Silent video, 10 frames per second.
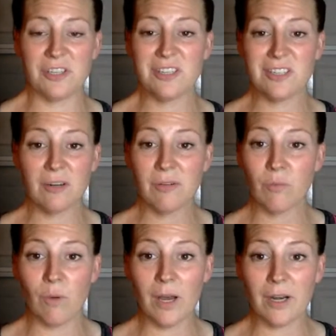Just start
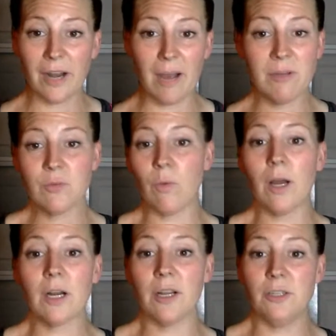with water. How much
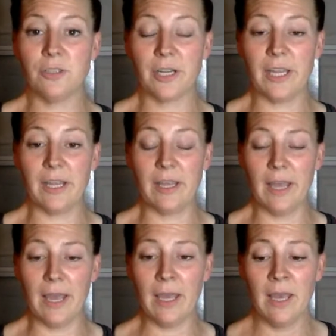water are you drinking?
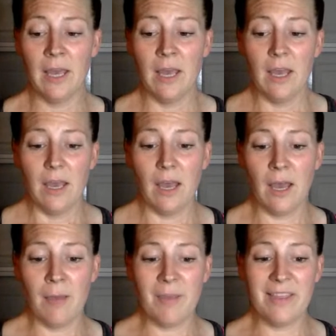Okay.
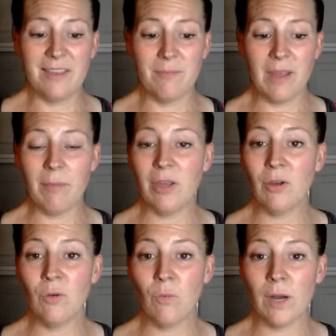And then maybe
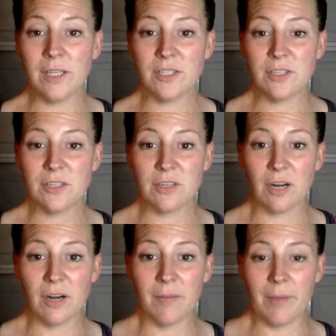you want to
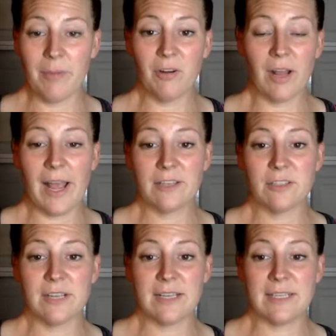start, maybe you're not
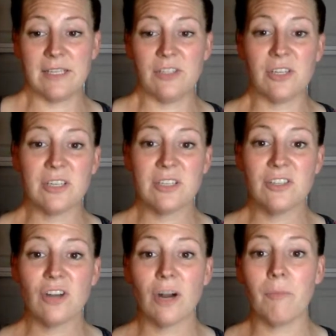exercising, just
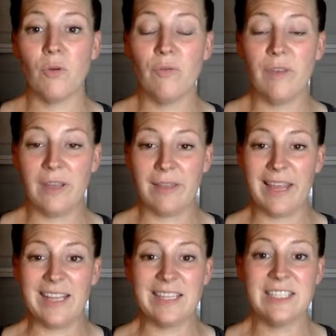start moving,
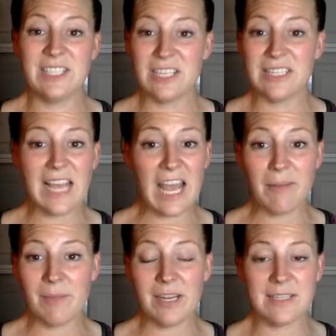like just
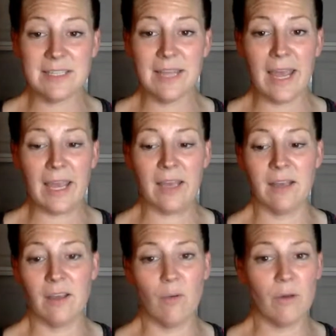10 minutes a day.
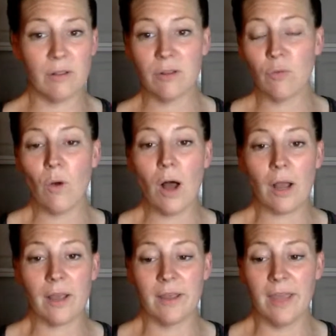Go on a little
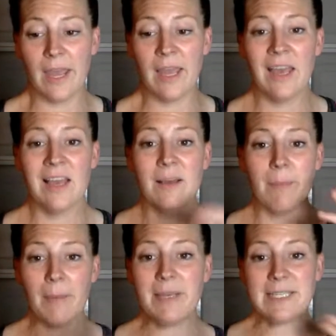walk. Okay.
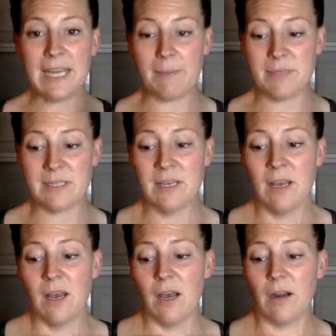Baby steps.
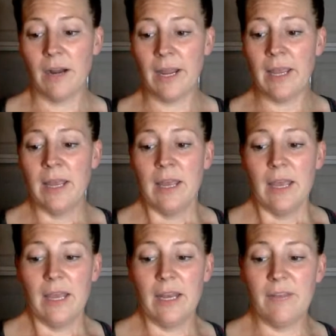All right.
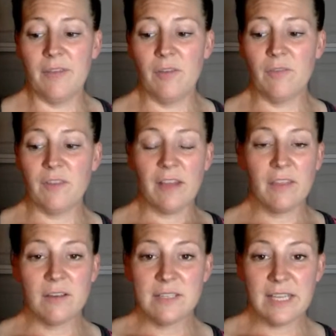And if you've done
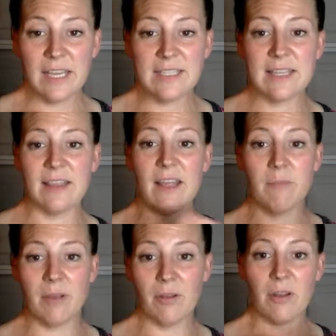those things,
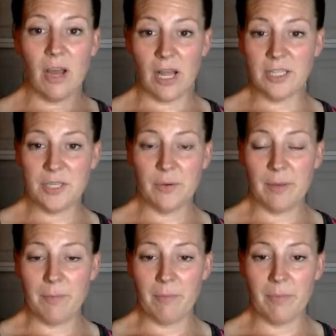then build onto
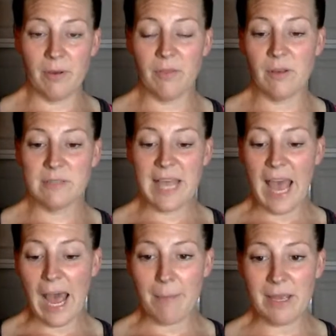it, but build those
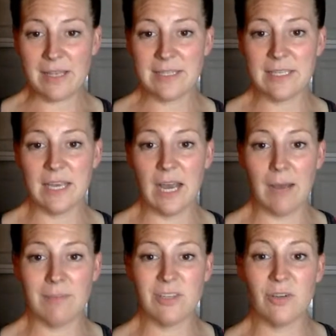habits
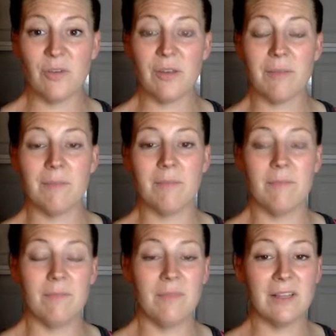so you can,
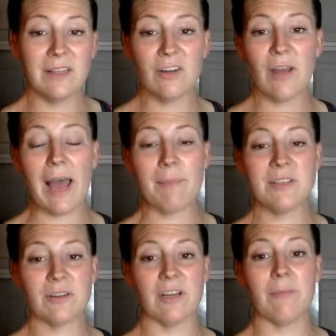the little
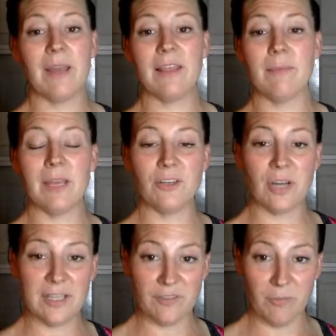habits are going to make big
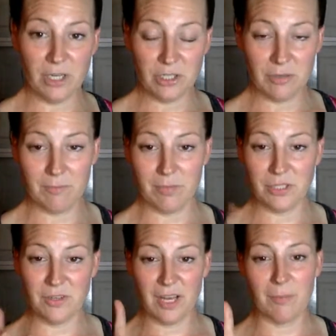transformation,
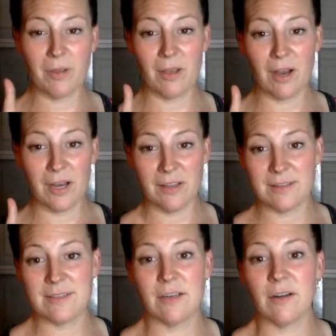but you've got to put God at
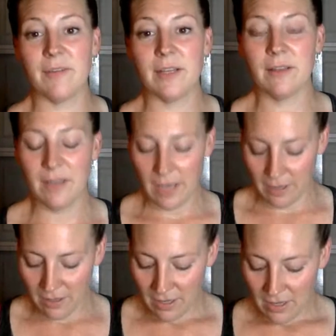the center of it.
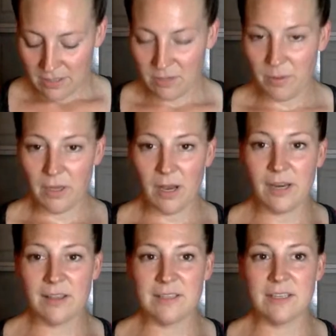Okay. So put
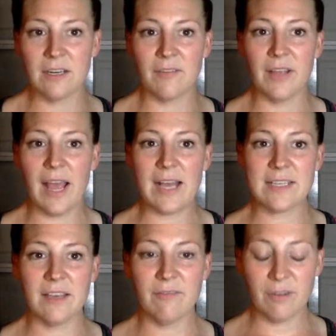God at the center of it,
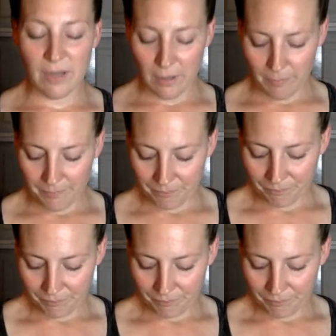ask him for help.